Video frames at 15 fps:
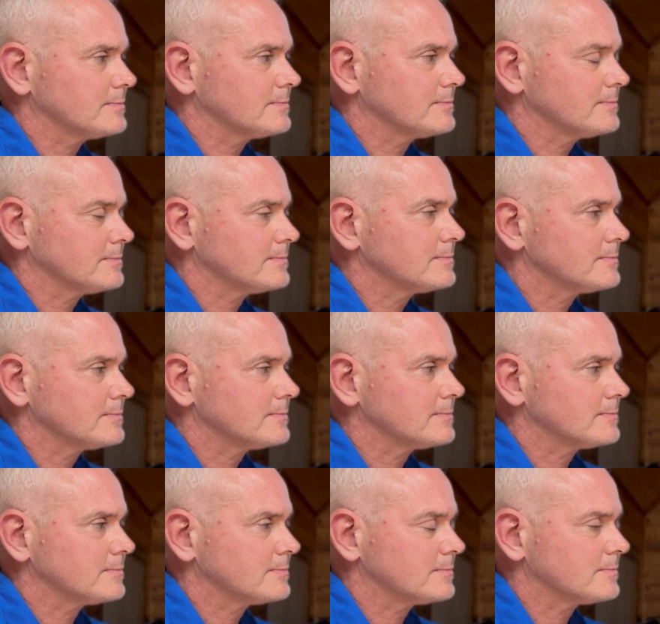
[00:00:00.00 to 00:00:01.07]

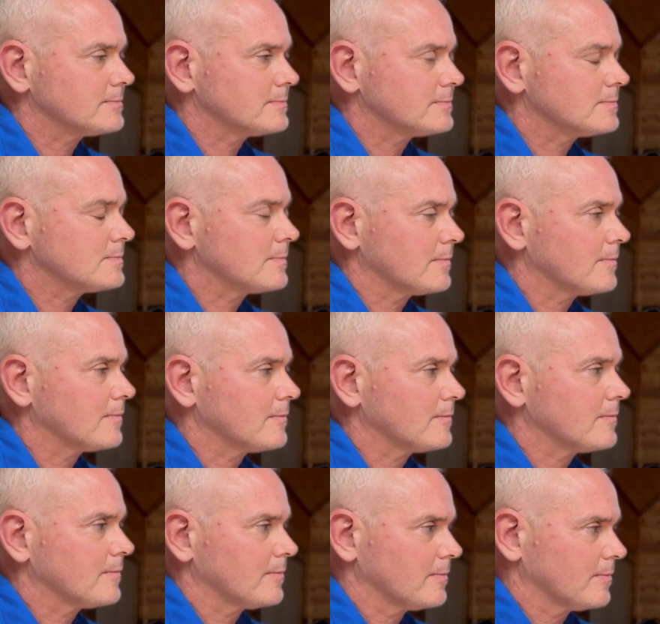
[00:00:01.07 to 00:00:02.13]

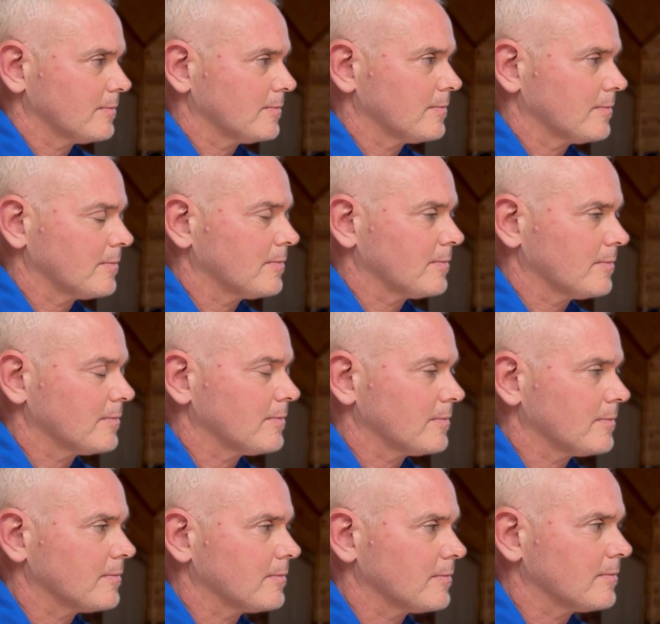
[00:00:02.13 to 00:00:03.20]

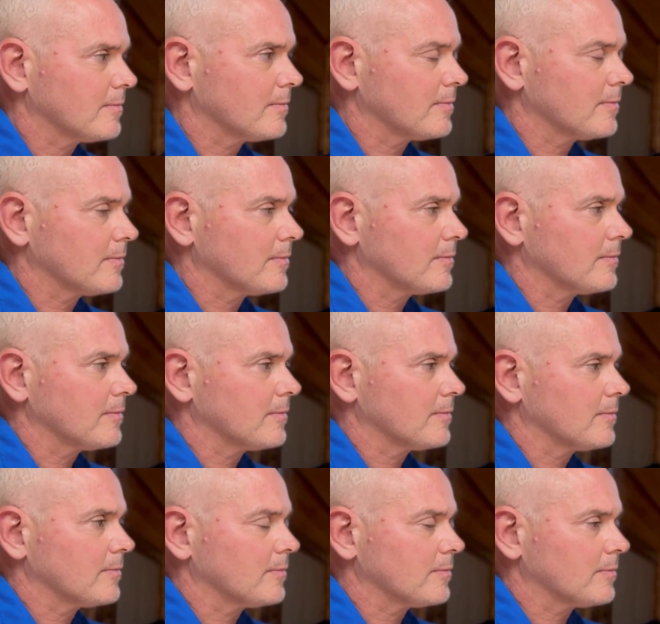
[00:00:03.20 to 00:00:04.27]

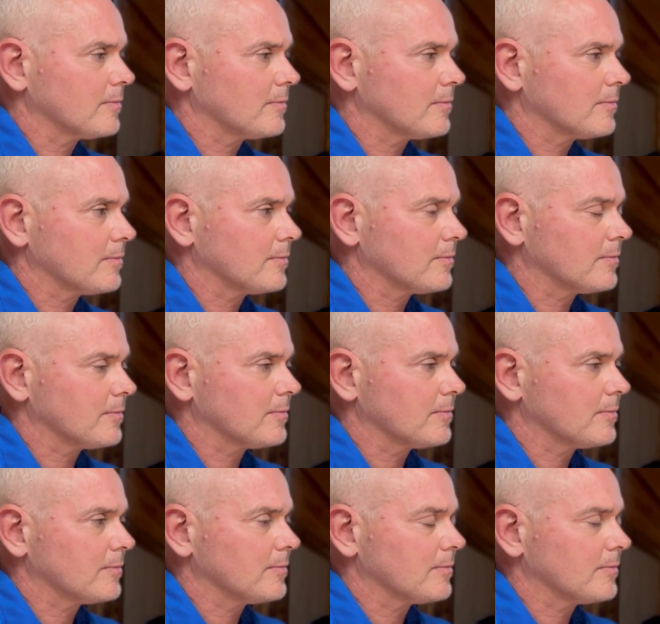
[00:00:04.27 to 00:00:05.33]

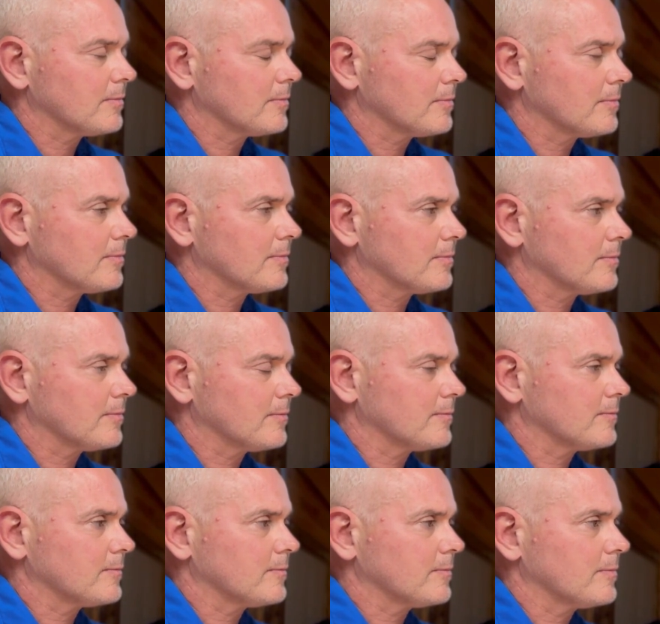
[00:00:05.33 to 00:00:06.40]

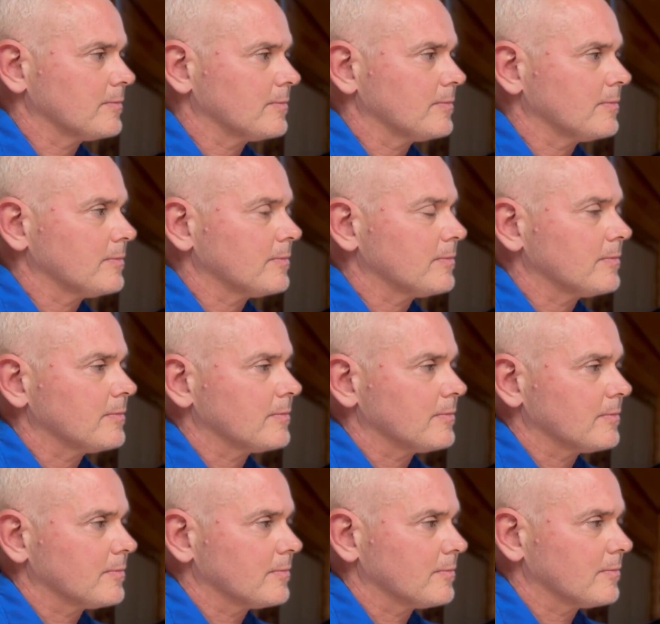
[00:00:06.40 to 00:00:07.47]

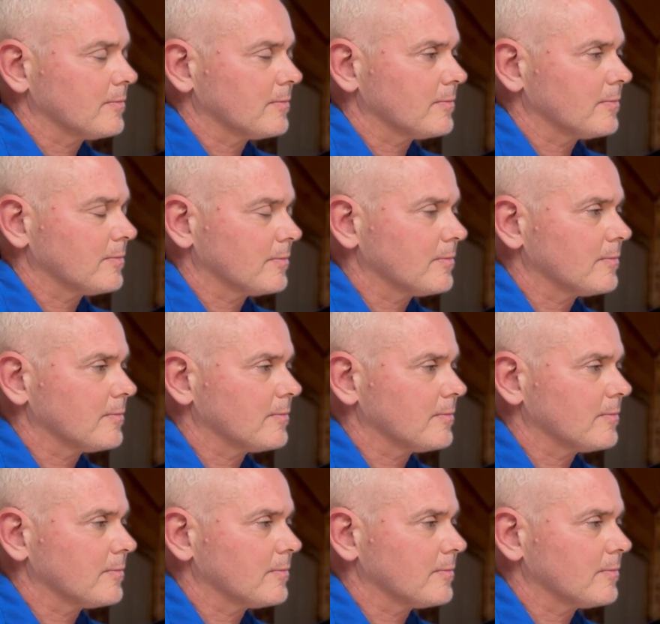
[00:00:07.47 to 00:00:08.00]
The person shown says nothing.